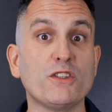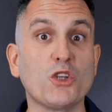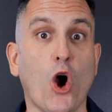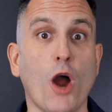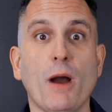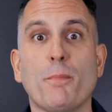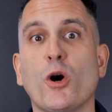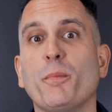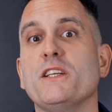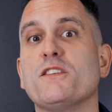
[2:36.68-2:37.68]
time, a
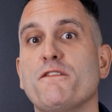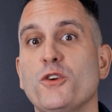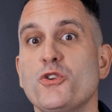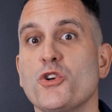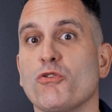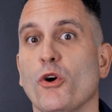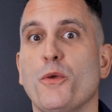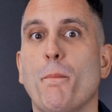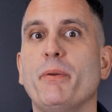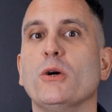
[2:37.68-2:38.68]
property's future
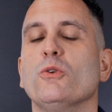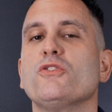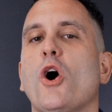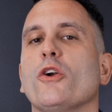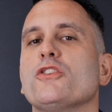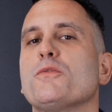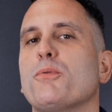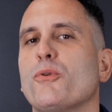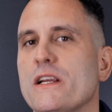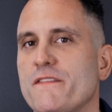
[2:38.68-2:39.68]
growth builds on its
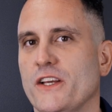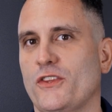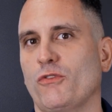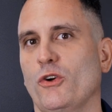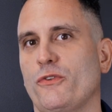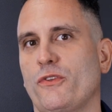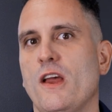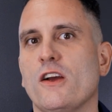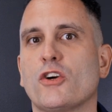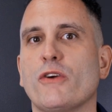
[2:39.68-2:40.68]
previous growth,
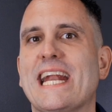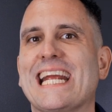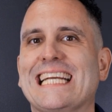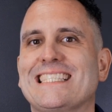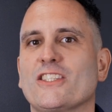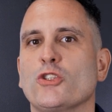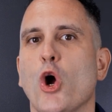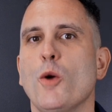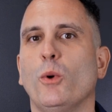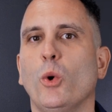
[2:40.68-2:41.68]
creating a
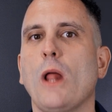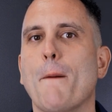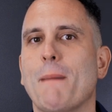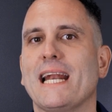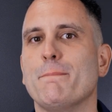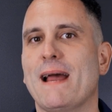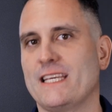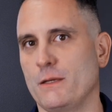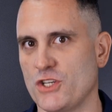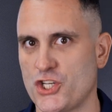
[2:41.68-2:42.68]
snowball
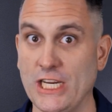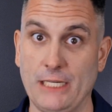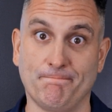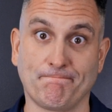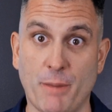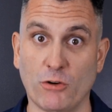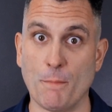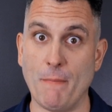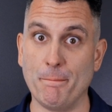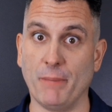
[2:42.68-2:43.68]
money-making machine. But
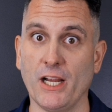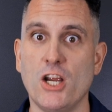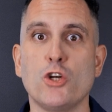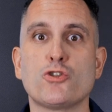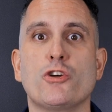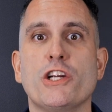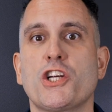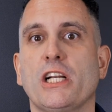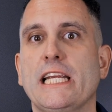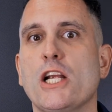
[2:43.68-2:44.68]
remember,
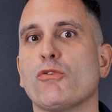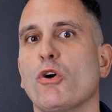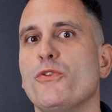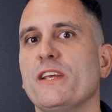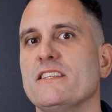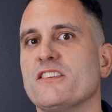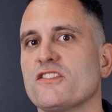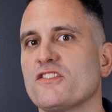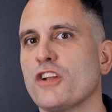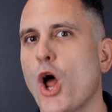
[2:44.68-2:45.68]
traditionally growth is
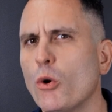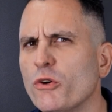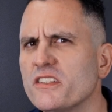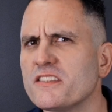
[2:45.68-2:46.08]
slower at the